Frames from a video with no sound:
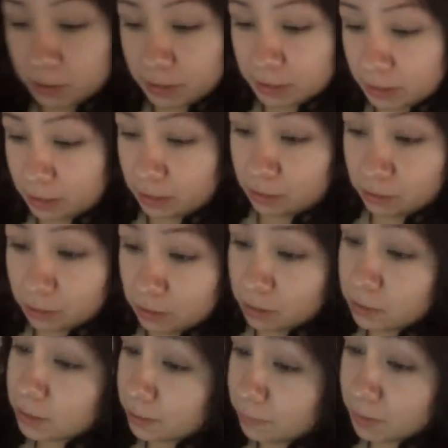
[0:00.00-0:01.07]
on sale? Lord
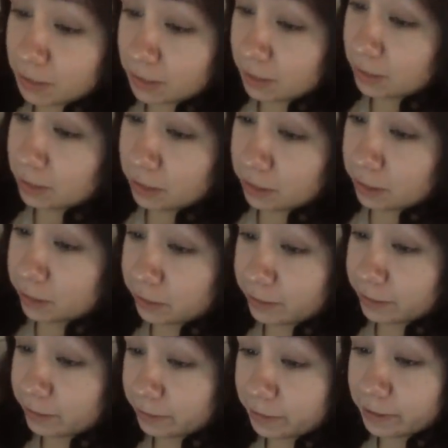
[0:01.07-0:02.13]
knows, I've been sitting here.
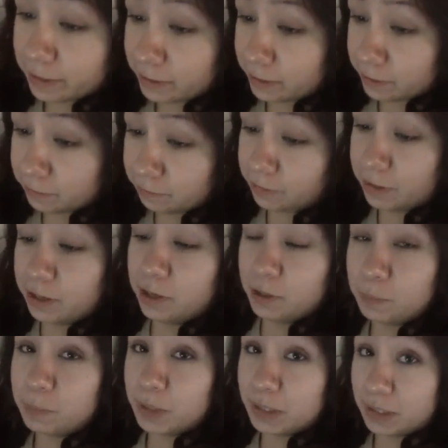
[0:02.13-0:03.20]
I have
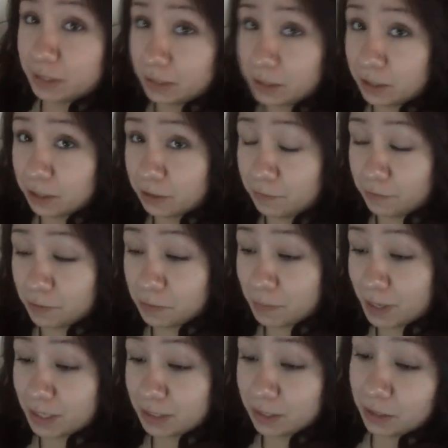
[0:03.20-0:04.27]
been sitting here for the
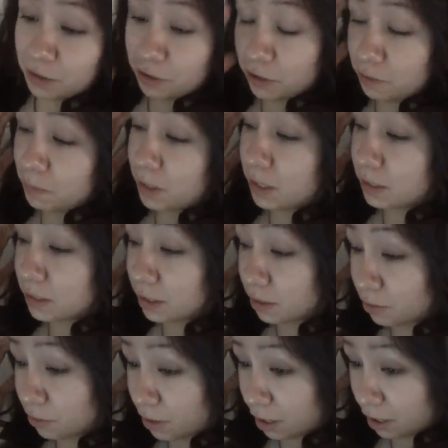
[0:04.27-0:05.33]
past, like, 30 minutes. Like,
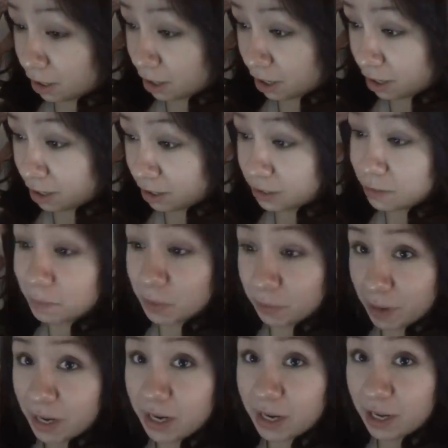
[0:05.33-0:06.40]
okay, I need to be
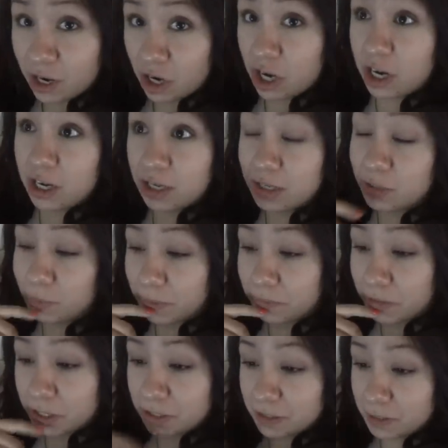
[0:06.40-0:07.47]
ready and on it to
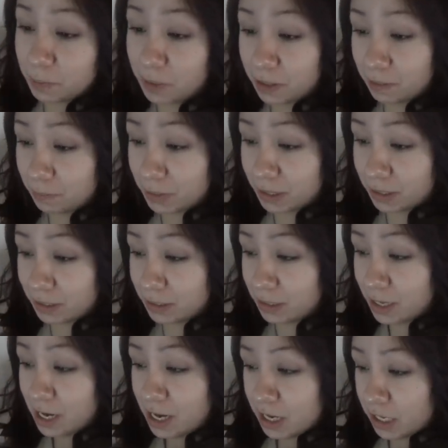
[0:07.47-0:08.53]
refresh this button because
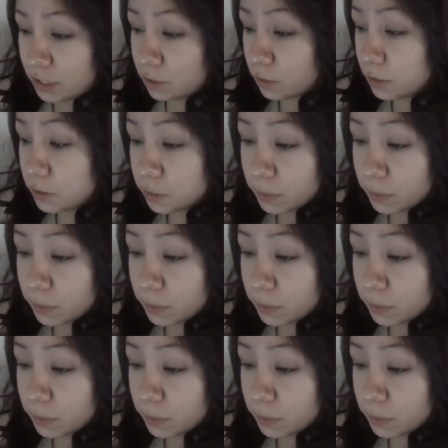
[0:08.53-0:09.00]
he's only